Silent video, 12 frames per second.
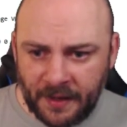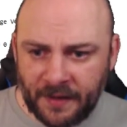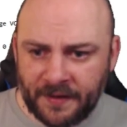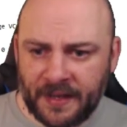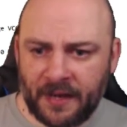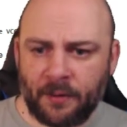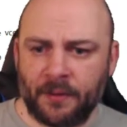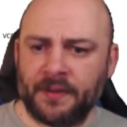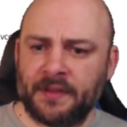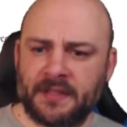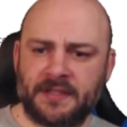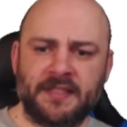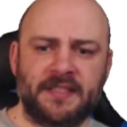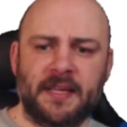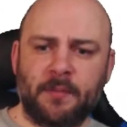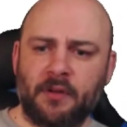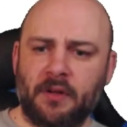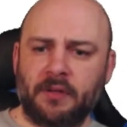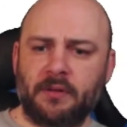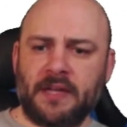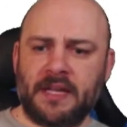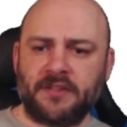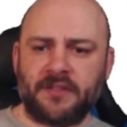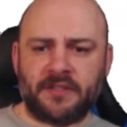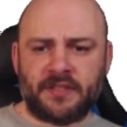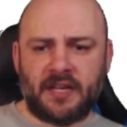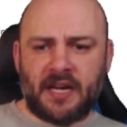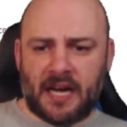Now, this disable all locations,